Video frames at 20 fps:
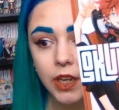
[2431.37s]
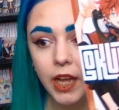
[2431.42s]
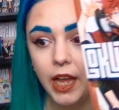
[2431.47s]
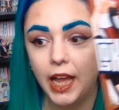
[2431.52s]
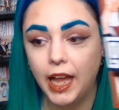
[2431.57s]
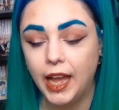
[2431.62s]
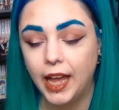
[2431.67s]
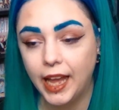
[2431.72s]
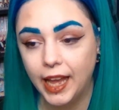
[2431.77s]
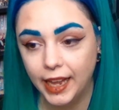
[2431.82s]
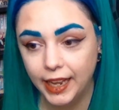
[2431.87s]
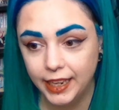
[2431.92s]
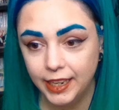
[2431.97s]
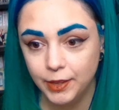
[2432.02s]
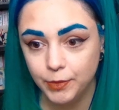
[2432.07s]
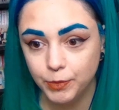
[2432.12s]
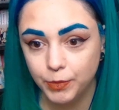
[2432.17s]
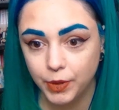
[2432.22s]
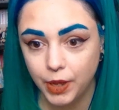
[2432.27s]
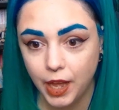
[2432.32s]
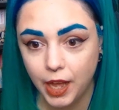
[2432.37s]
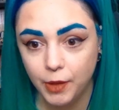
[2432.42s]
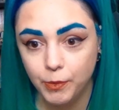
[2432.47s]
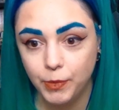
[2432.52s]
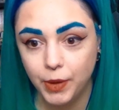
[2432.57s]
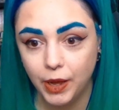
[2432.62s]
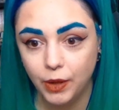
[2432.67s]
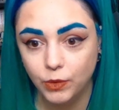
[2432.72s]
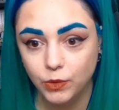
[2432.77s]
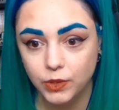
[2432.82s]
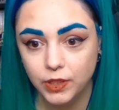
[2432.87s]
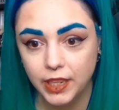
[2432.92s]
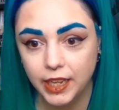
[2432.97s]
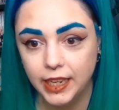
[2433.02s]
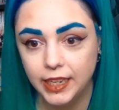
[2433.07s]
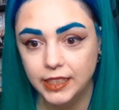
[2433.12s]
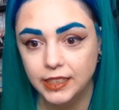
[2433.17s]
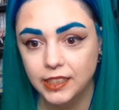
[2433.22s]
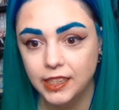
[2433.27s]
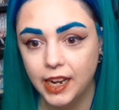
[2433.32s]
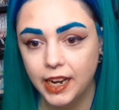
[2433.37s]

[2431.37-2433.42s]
hype about this.